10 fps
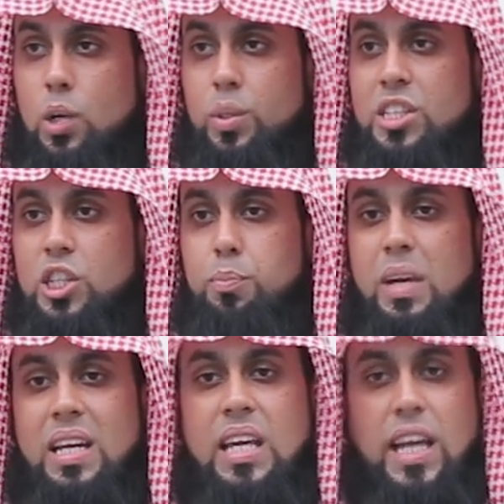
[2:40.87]
which has
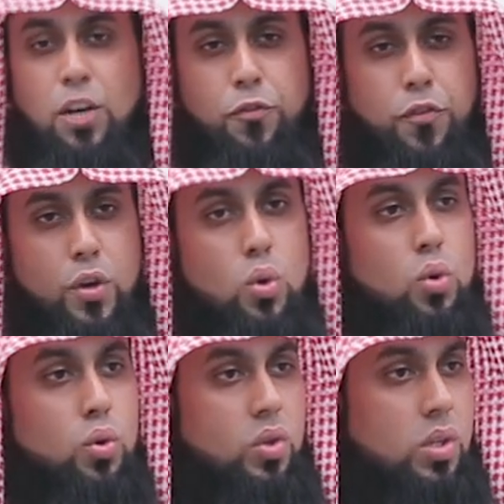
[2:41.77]
been
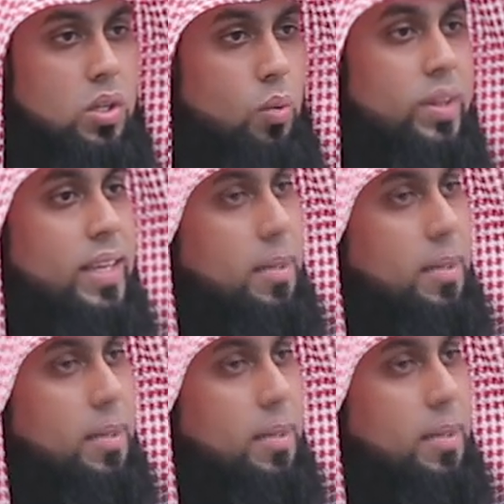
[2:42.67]
infused with